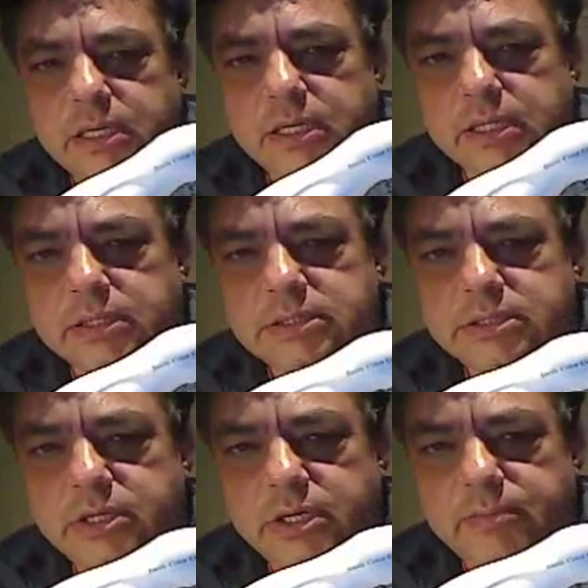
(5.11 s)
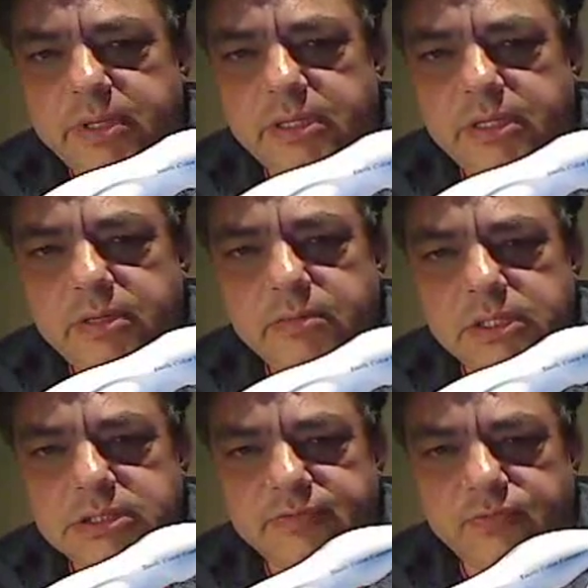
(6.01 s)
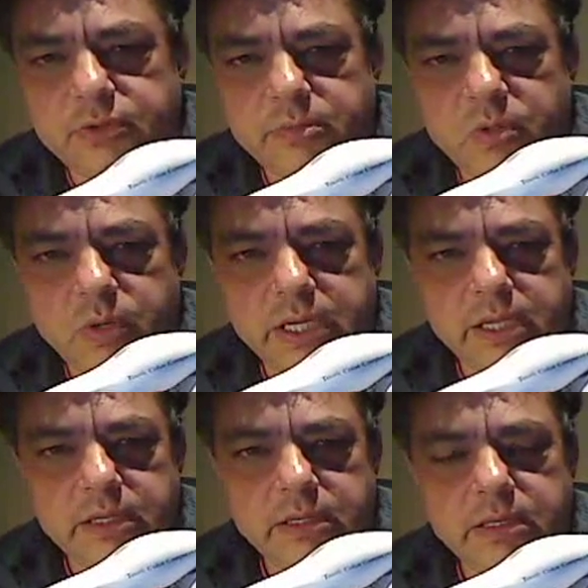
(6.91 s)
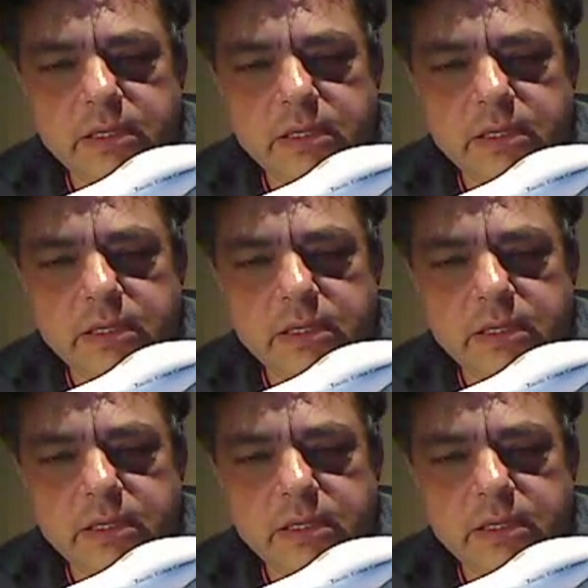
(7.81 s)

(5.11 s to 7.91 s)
Now this has got to be the most affordable way